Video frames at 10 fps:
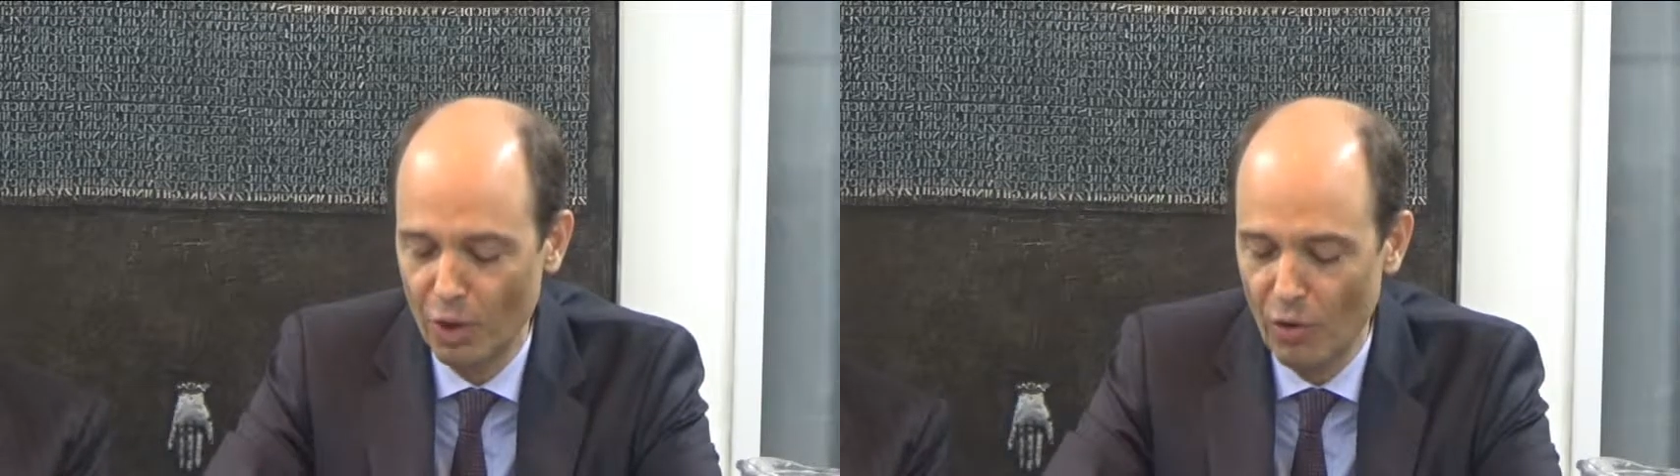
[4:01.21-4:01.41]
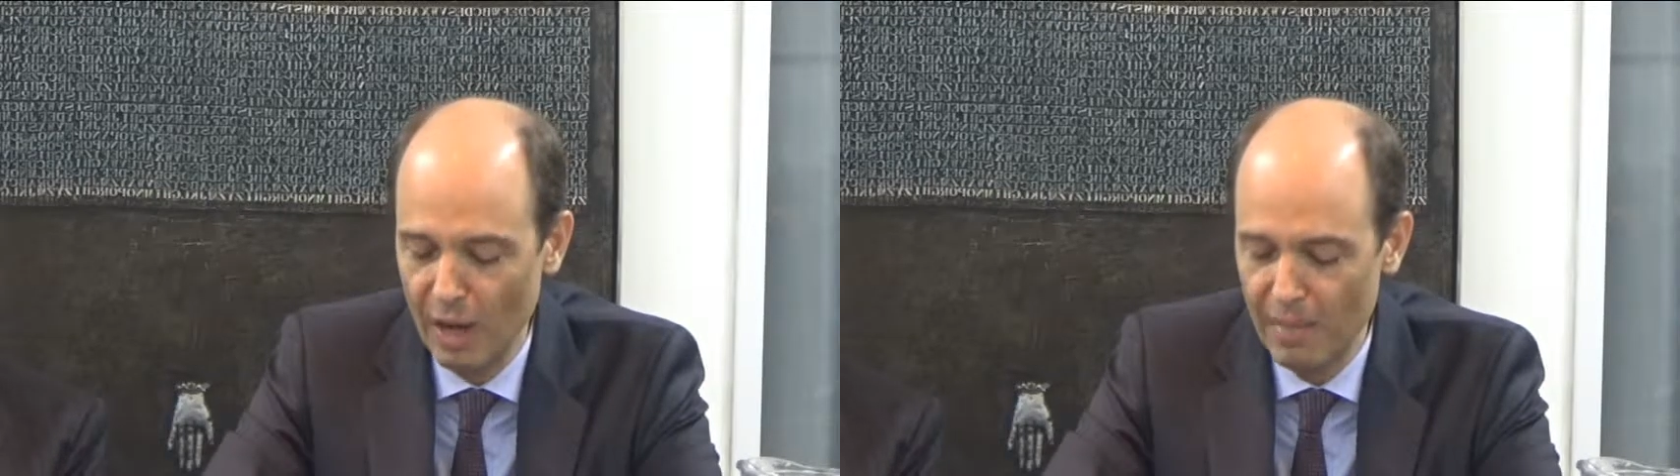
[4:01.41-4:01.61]

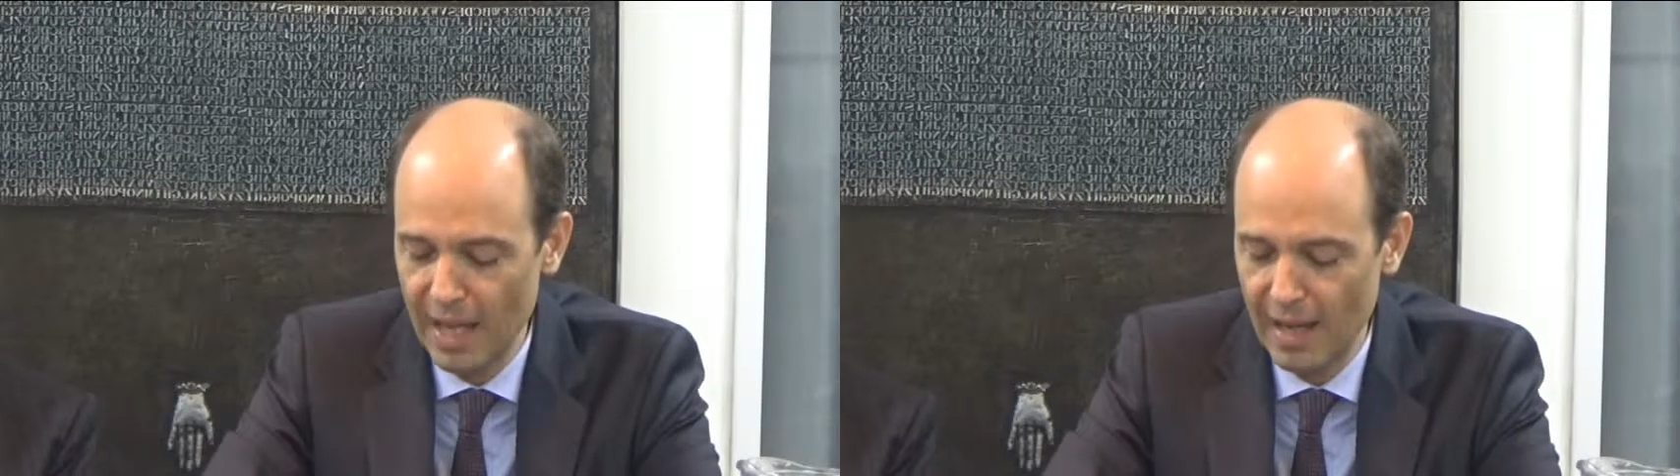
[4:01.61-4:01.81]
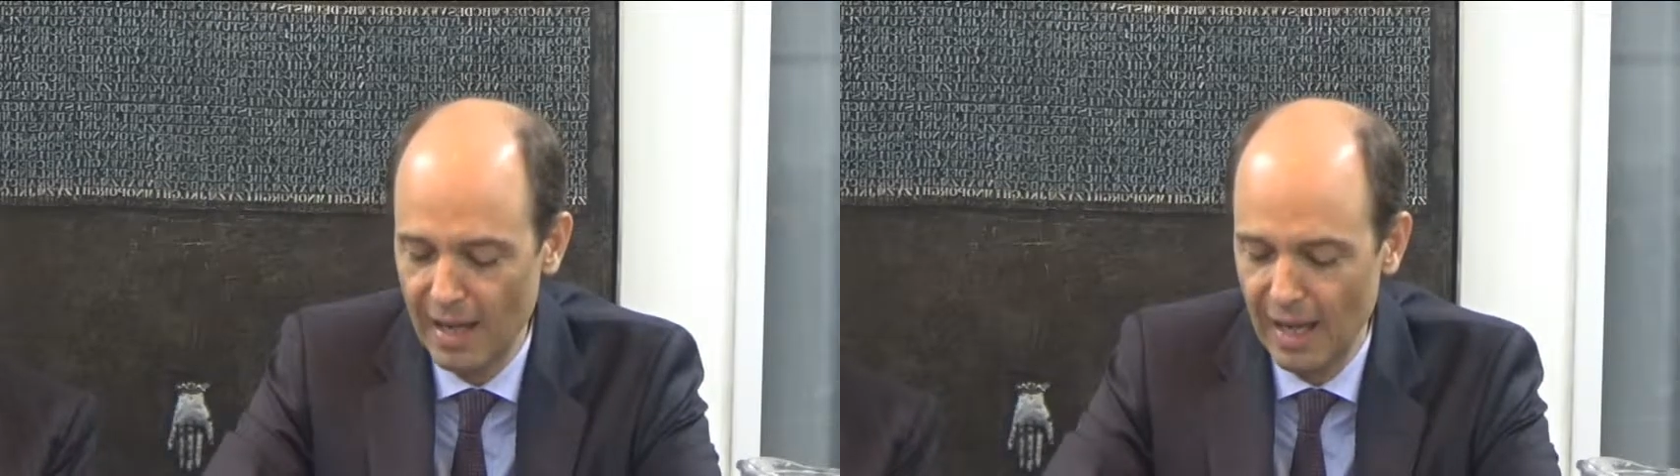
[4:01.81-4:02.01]

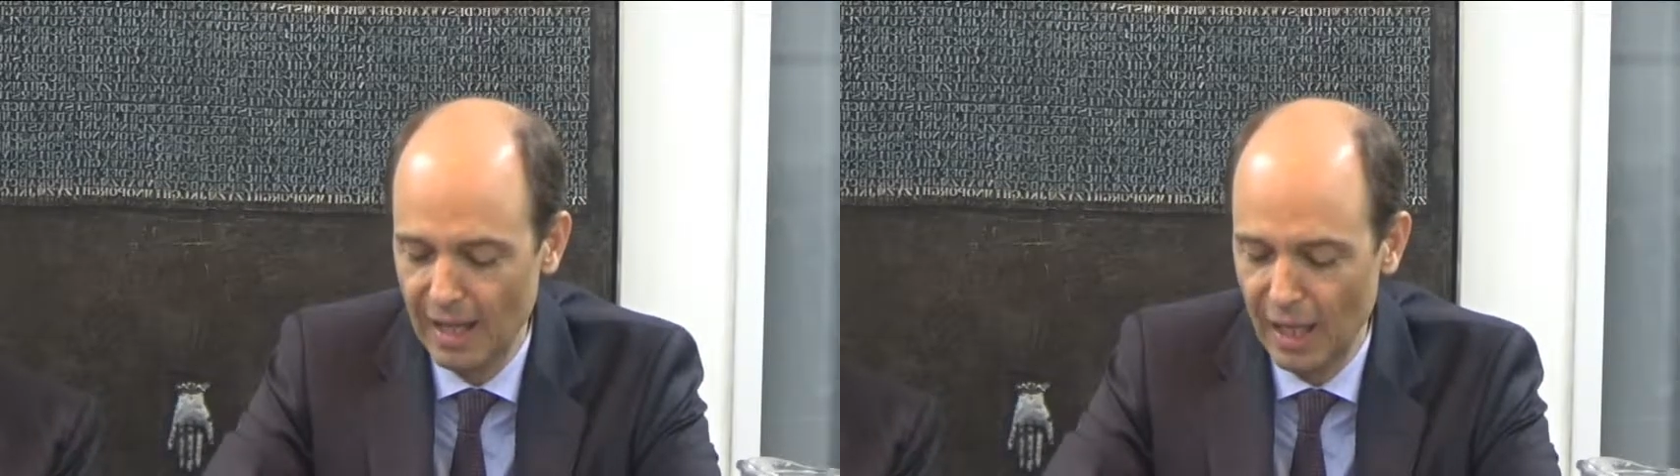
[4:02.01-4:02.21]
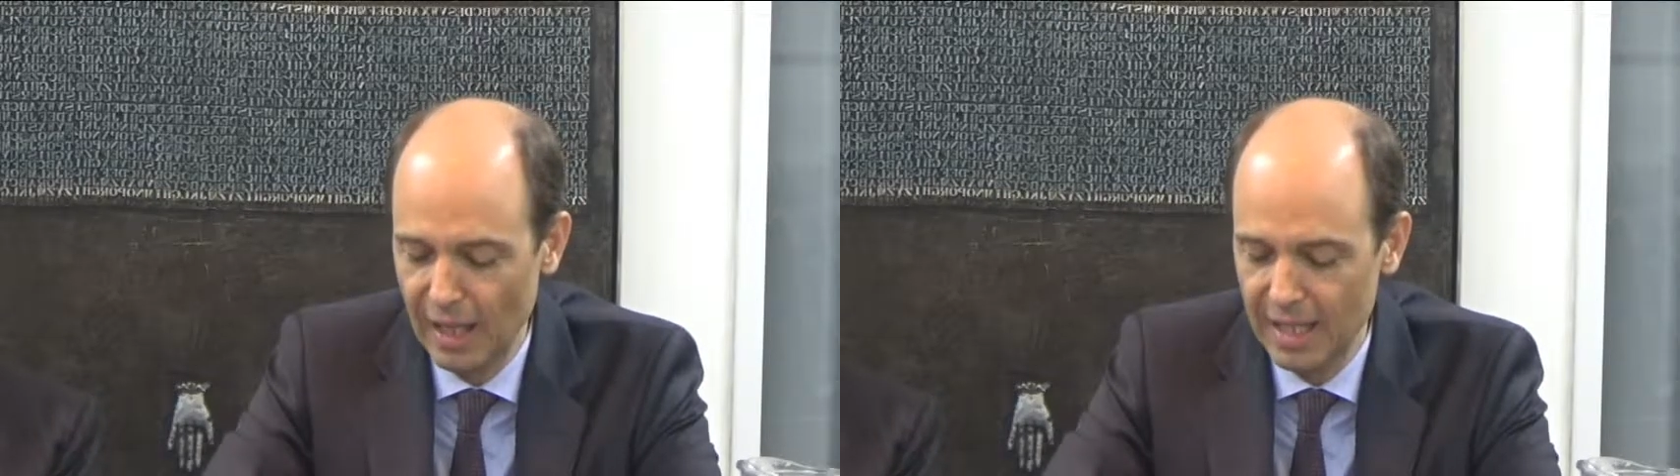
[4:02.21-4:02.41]
Crimea
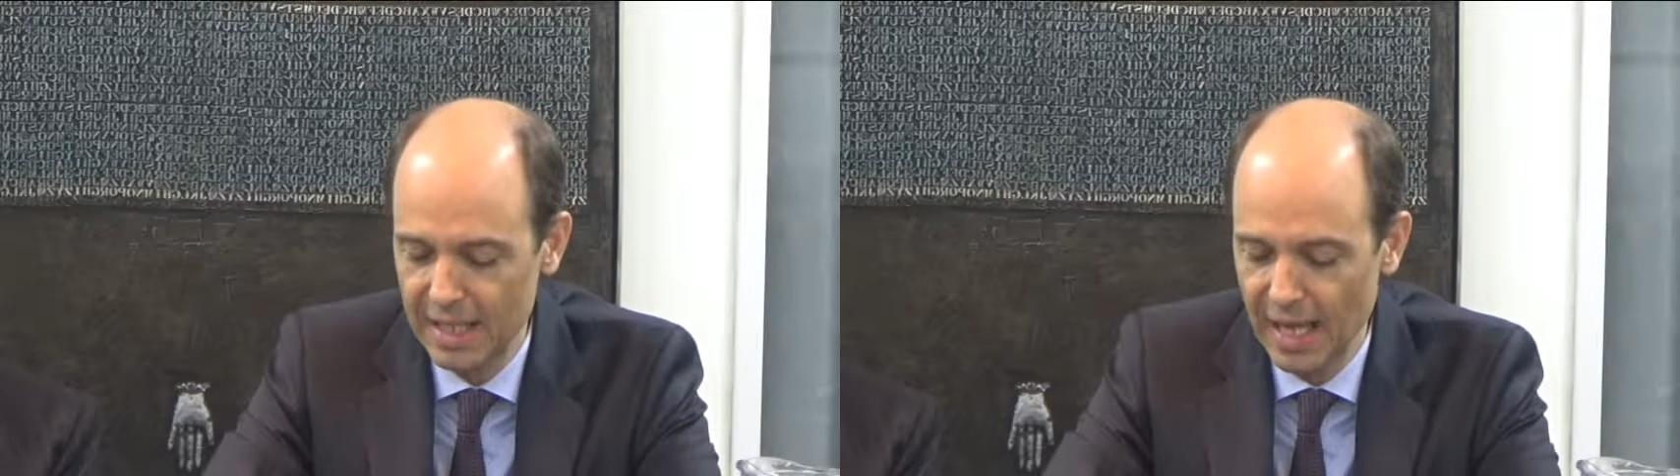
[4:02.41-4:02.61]
and its